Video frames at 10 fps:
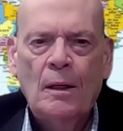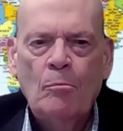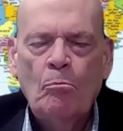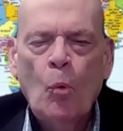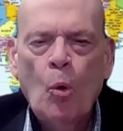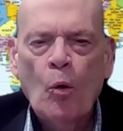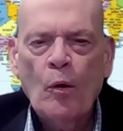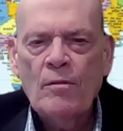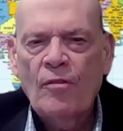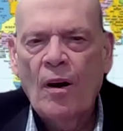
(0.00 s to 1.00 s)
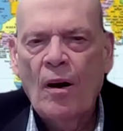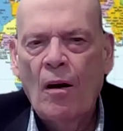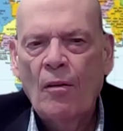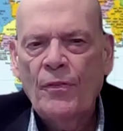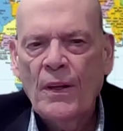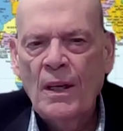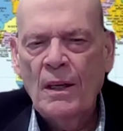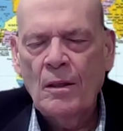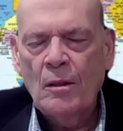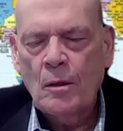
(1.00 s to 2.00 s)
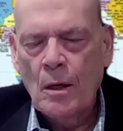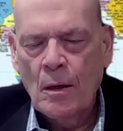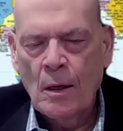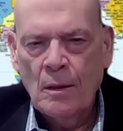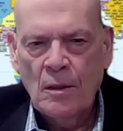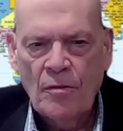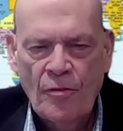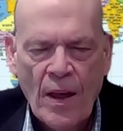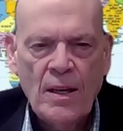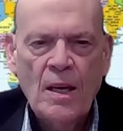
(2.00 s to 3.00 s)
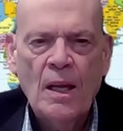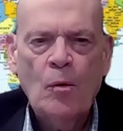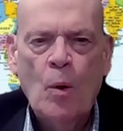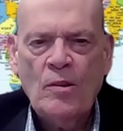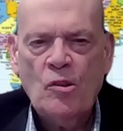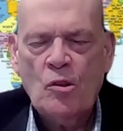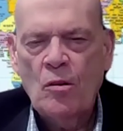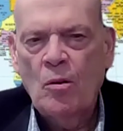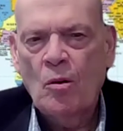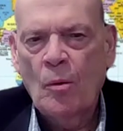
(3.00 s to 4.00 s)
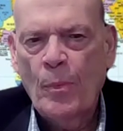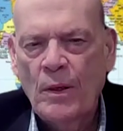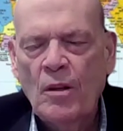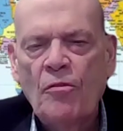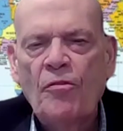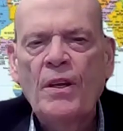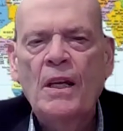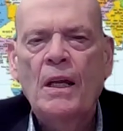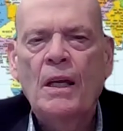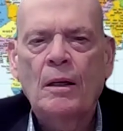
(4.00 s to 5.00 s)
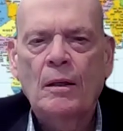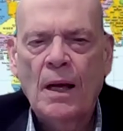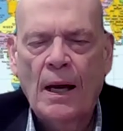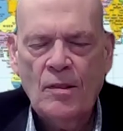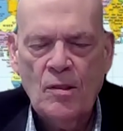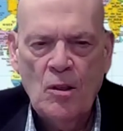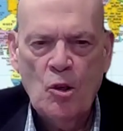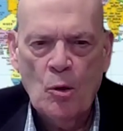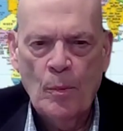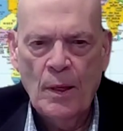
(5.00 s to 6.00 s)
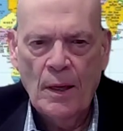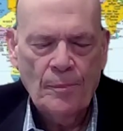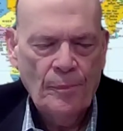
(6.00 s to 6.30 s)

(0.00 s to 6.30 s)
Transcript: more involved in defending Western Europe and defeating Nazi Germany.